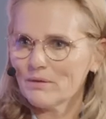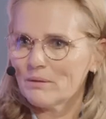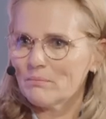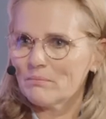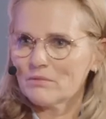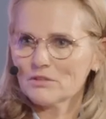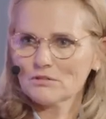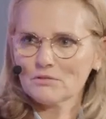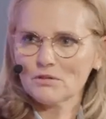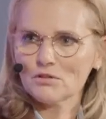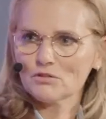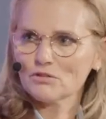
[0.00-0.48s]

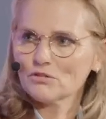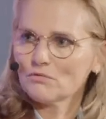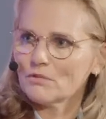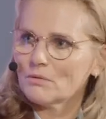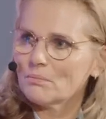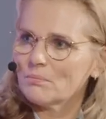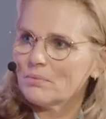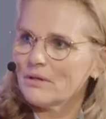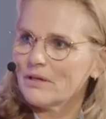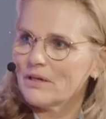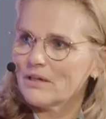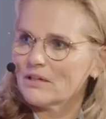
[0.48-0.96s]
members, also
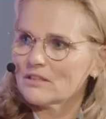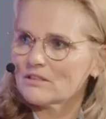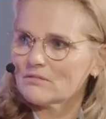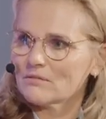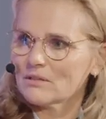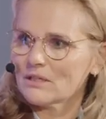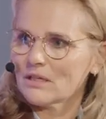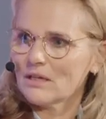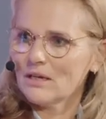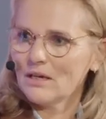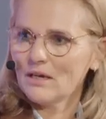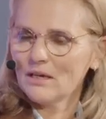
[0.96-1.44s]
with players,
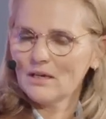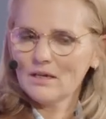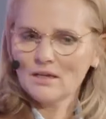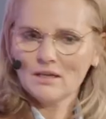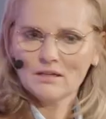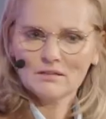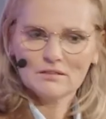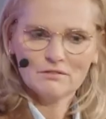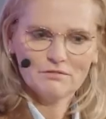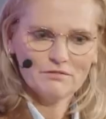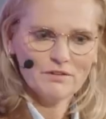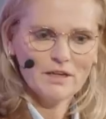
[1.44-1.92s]
with
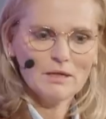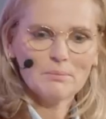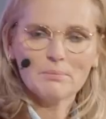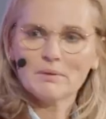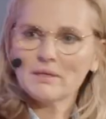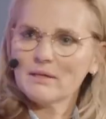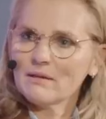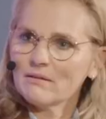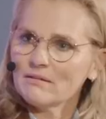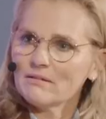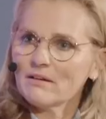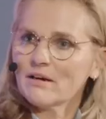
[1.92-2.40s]

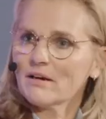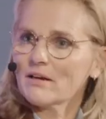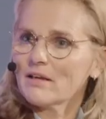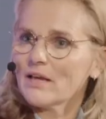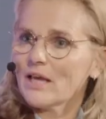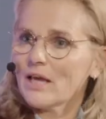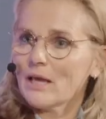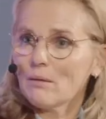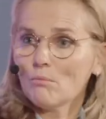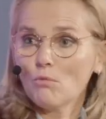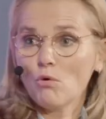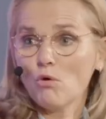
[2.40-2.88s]
developing in their
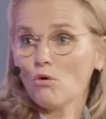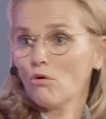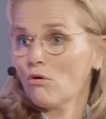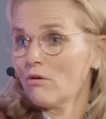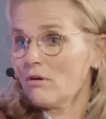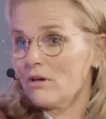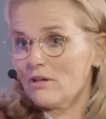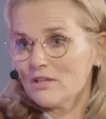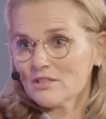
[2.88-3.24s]
game or